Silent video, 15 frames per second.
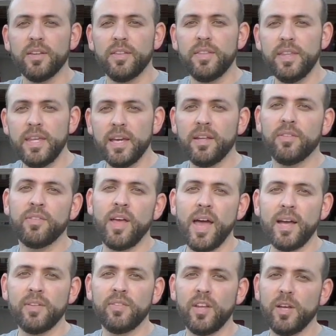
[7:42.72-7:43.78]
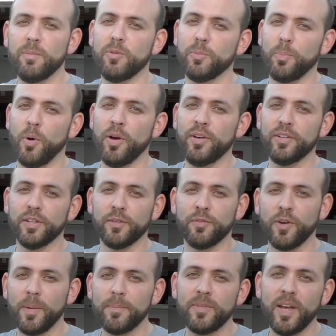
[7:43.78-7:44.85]
The exact same spoiler
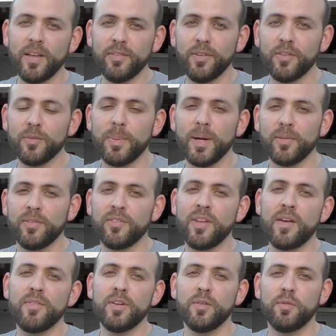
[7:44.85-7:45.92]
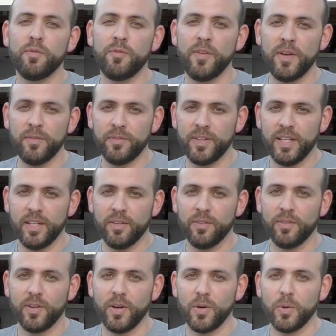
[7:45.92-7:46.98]
from Tesla is about 750.
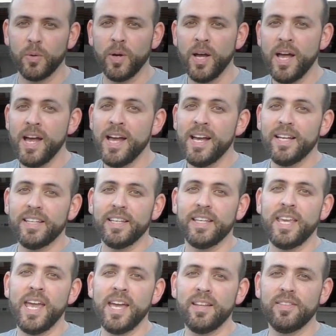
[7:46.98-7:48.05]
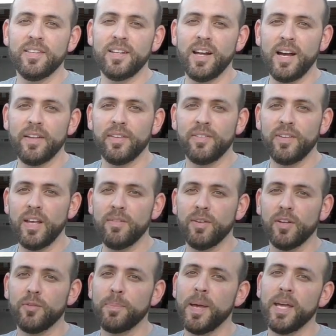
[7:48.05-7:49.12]
So you can't deny the
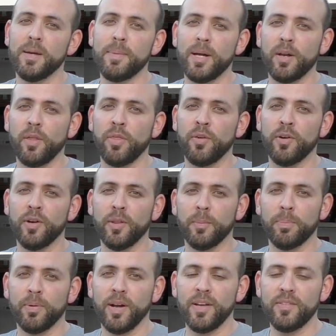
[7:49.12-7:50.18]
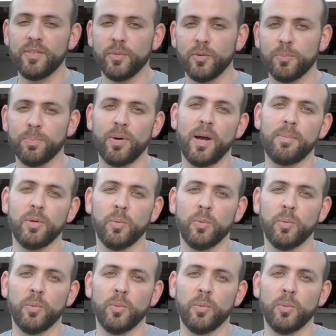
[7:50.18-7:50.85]
savings. Paying about a third of the price, it was probably